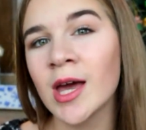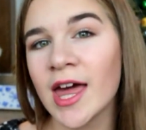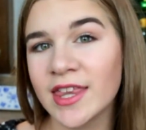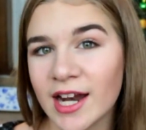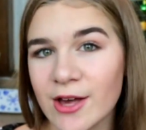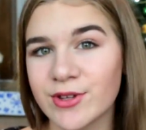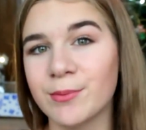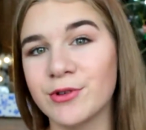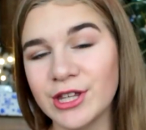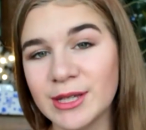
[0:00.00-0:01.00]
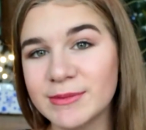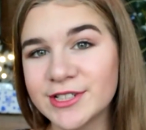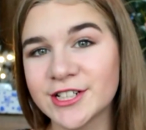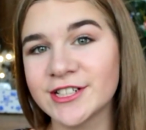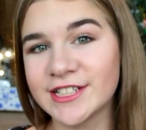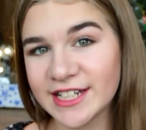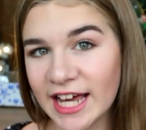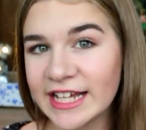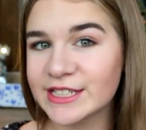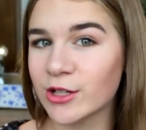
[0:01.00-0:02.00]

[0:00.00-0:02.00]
and then I have to bring them to her tonight,